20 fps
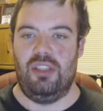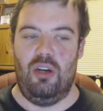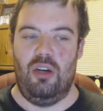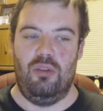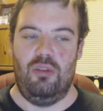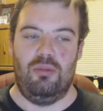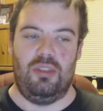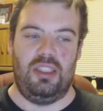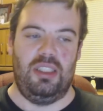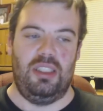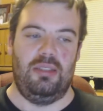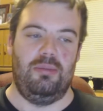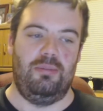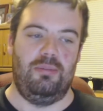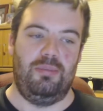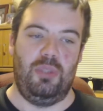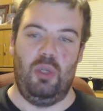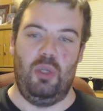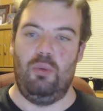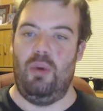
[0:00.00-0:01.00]
talk,
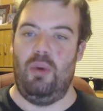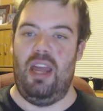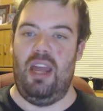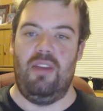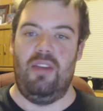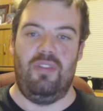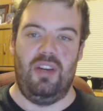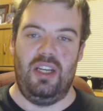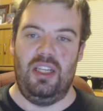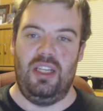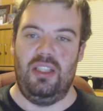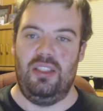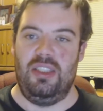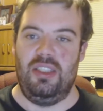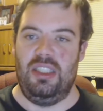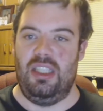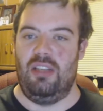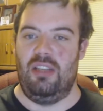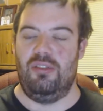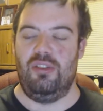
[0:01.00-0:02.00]
can do whatever,
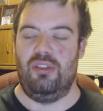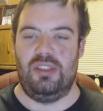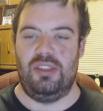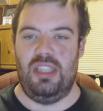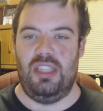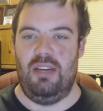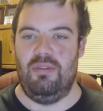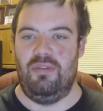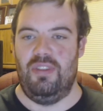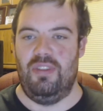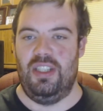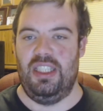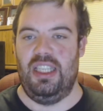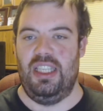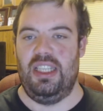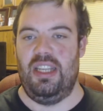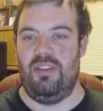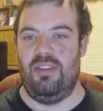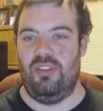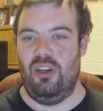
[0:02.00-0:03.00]
do something,
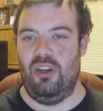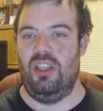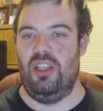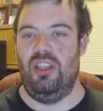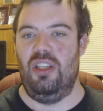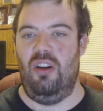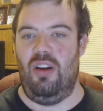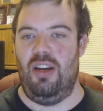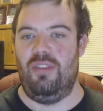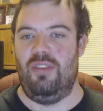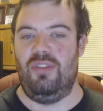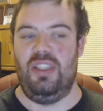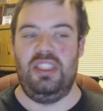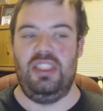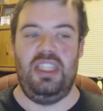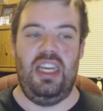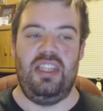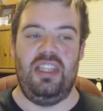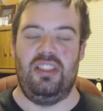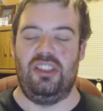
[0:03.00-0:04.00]
and they've got a life,
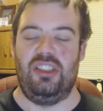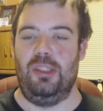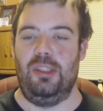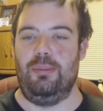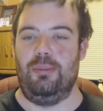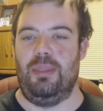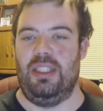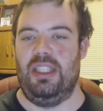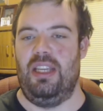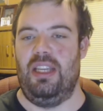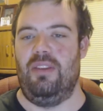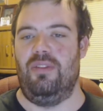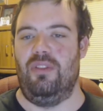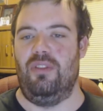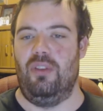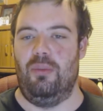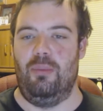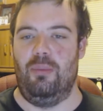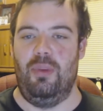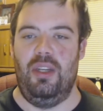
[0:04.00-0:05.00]
then yeah, you should be there
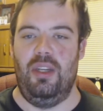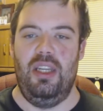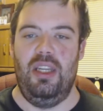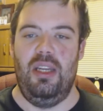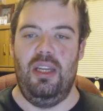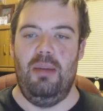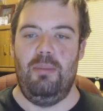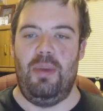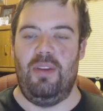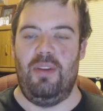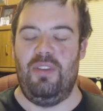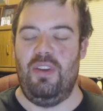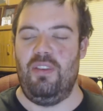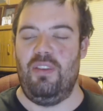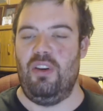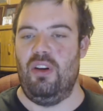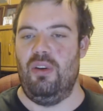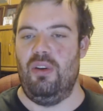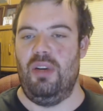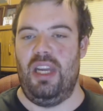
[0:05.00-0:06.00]
for them. But if they've
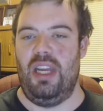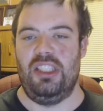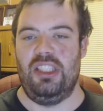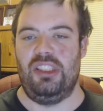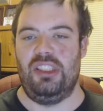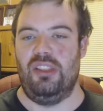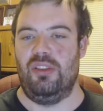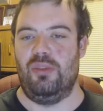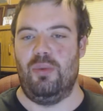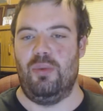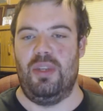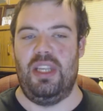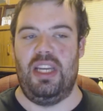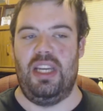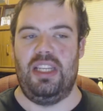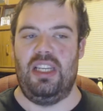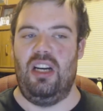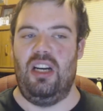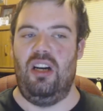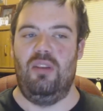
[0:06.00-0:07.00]
got issues where
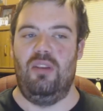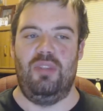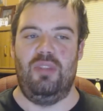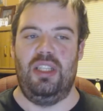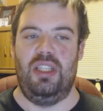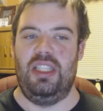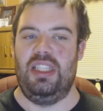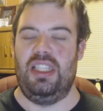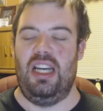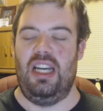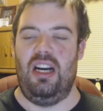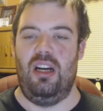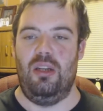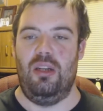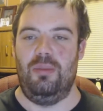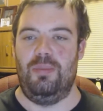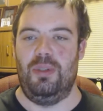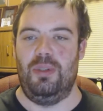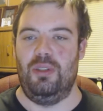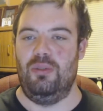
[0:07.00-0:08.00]
they can't really
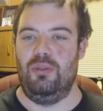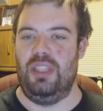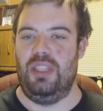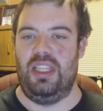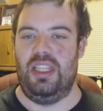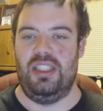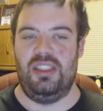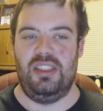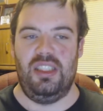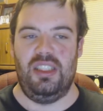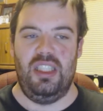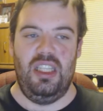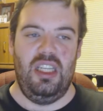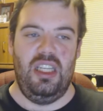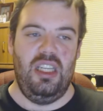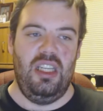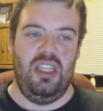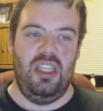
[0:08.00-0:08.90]
cope and all this,